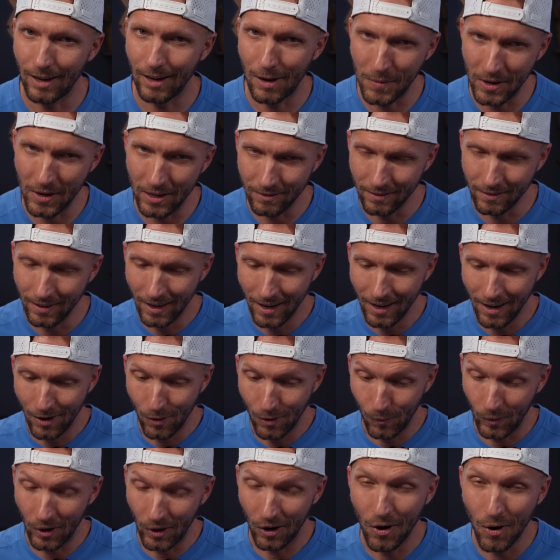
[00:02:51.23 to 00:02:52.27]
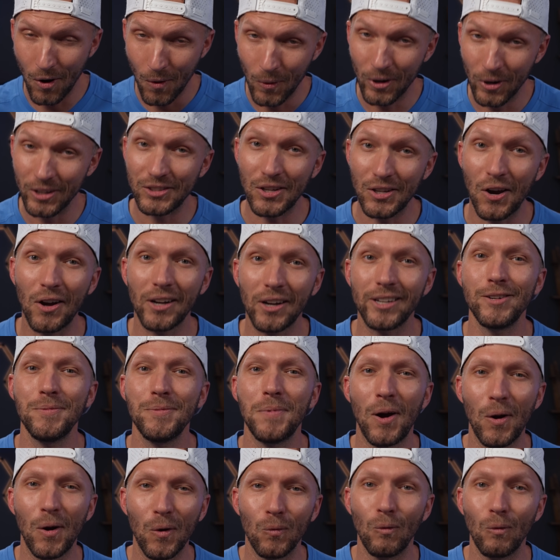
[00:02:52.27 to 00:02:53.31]
I mean, we're, we're talking
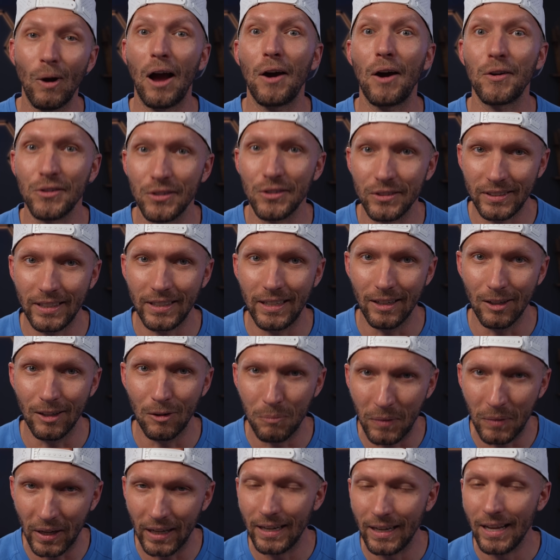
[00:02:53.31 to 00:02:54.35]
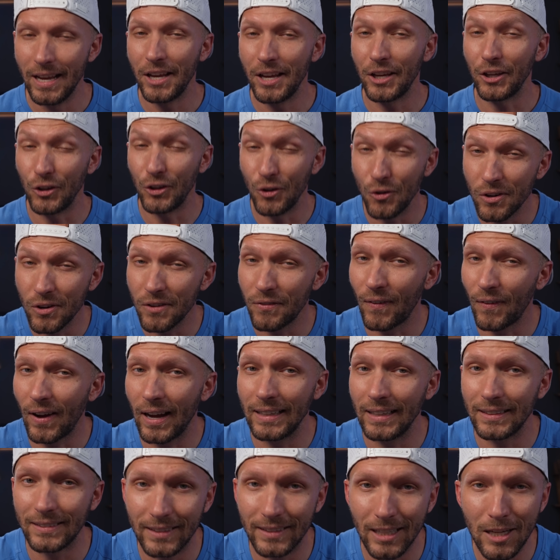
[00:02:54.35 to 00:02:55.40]
about routers here, but
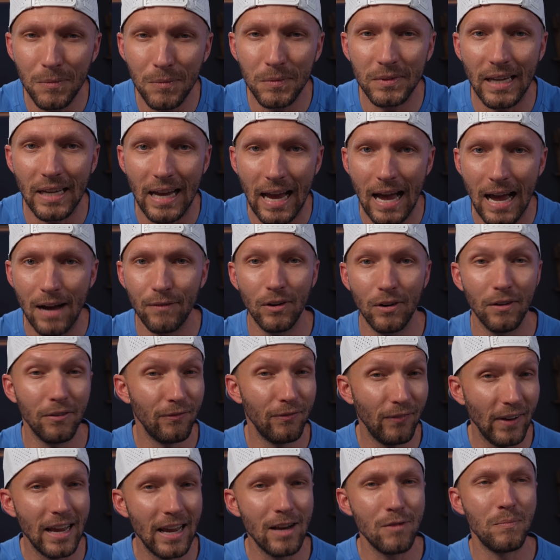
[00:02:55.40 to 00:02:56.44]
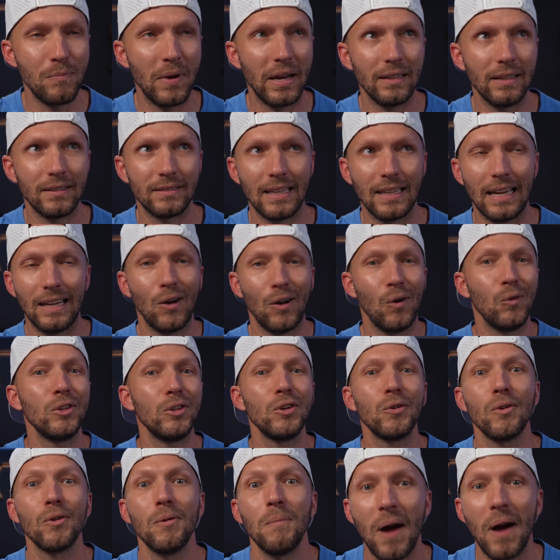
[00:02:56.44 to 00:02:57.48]
UniFi seems to have a fan base that only
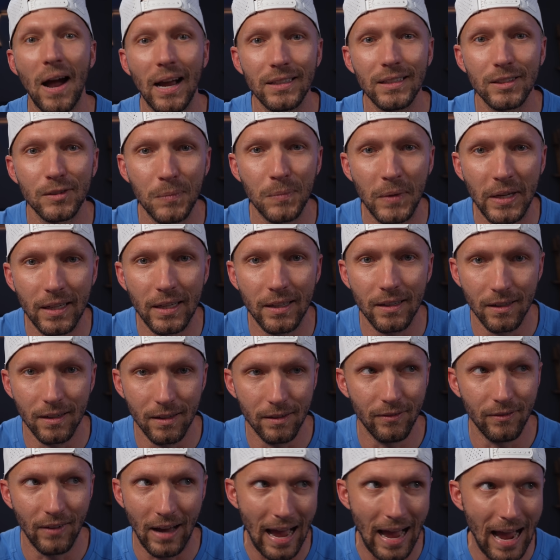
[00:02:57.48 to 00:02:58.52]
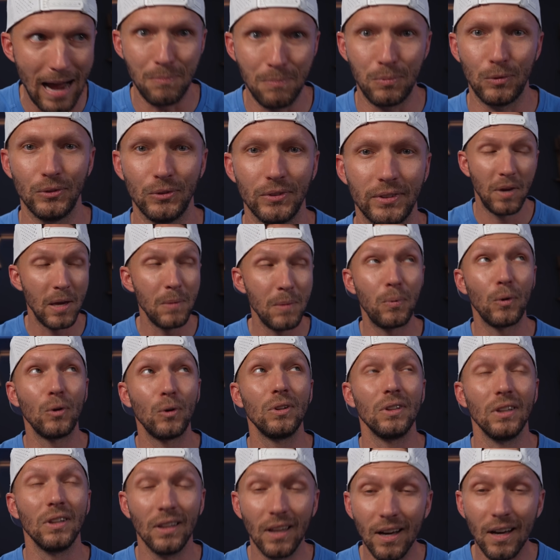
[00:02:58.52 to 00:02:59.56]
reminds me of Apple's.
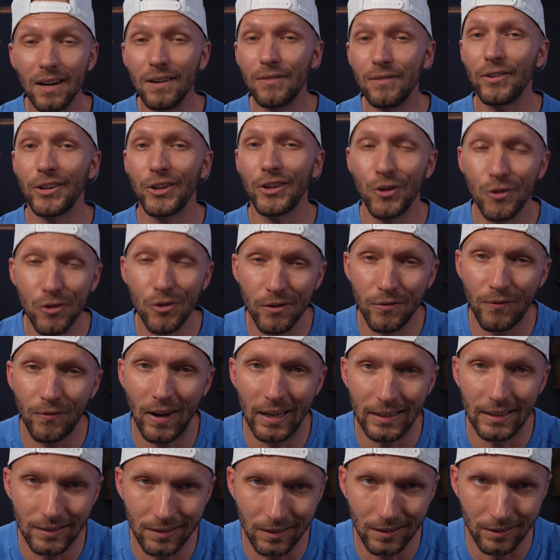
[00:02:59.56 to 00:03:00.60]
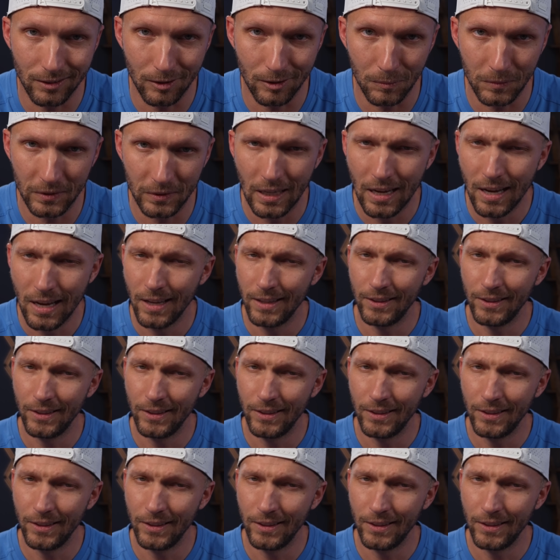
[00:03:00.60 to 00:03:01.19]
People love UniFi systems.